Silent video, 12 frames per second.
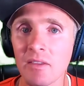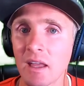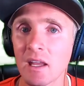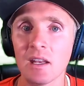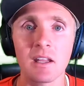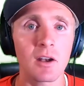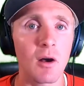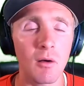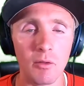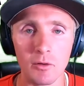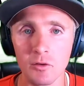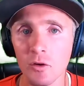they can get all
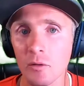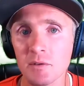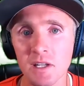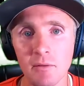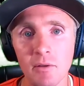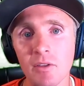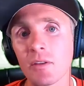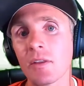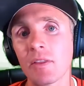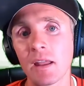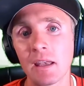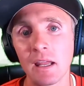the tubes and everything
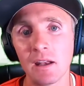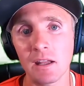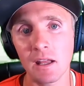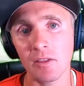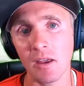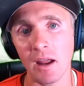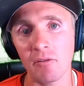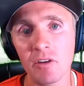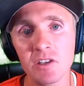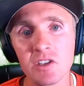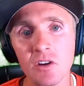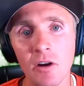that they need and get the
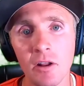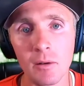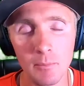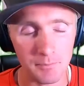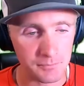IV started.